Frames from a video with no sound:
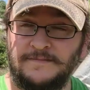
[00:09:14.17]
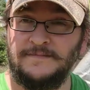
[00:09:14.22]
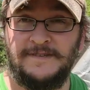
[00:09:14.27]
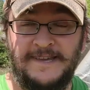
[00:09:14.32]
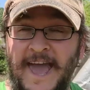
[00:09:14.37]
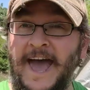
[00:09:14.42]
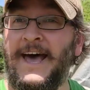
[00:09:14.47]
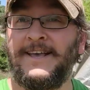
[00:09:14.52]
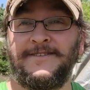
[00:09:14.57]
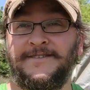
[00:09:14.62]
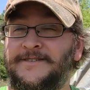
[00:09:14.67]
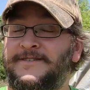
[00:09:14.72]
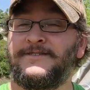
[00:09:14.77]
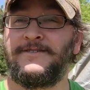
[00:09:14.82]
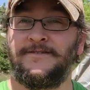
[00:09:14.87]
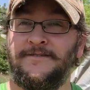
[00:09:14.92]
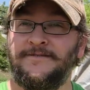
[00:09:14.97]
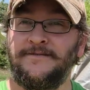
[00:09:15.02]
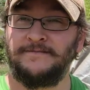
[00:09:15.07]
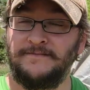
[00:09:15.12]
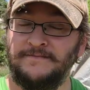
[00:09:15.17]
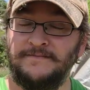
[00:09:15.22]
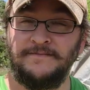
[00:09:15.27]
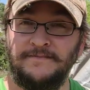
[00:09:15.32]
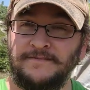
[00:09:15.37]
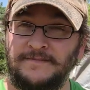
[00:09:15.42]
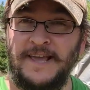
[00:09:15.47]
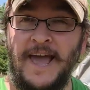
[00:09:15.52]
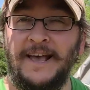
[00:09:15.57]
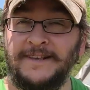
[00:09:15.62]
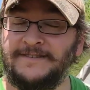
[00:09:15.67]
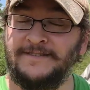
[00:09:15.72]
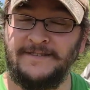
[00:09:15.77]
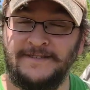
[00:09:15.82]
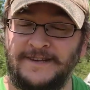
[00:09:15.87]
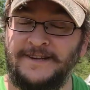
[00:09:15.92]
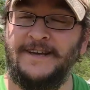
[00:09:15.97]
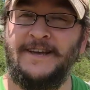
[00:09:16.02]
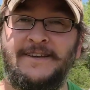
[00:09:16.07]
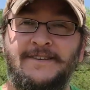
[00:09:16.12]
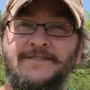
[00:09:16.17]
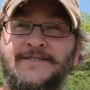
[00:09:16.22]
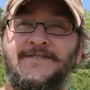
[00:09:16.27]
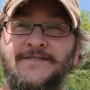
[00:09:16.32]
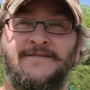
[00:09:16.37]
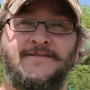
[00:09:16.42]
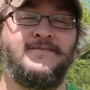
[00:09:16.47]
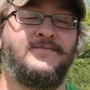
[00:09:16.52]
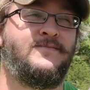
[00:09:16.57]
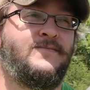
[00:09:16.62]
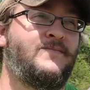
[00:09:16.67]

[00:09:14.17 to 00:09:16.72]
Yes. Yes, it is.